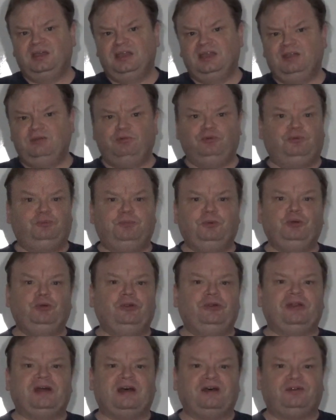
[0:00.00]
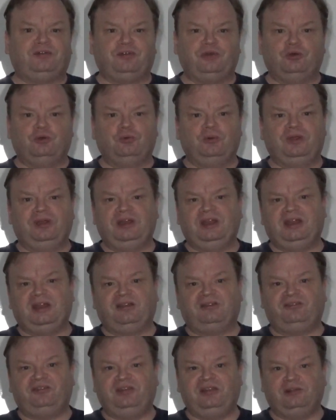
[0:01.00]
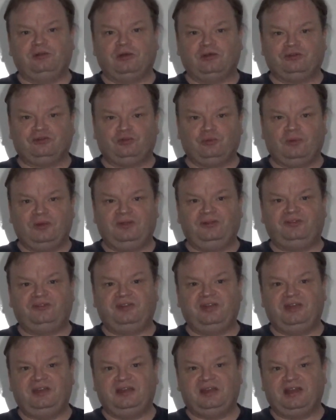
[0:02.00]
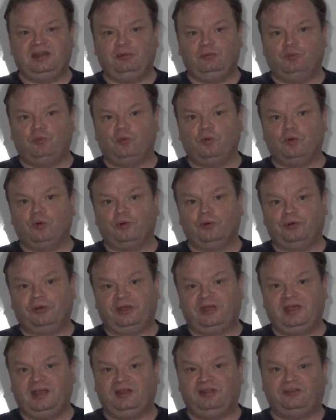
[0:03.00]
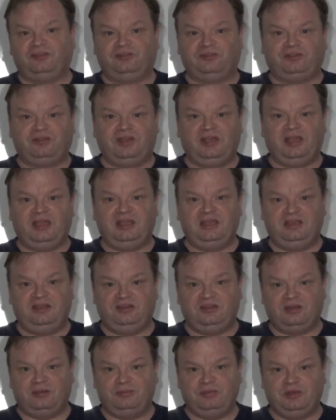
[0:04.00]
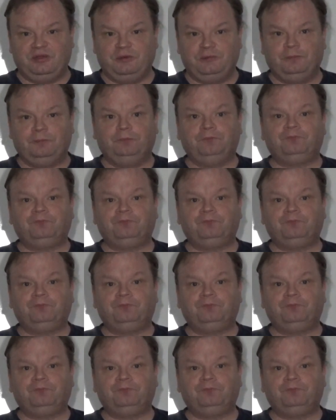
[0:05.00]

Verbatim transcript: He was booted out, though, when NXT lost a Wednesday Night War against AEW.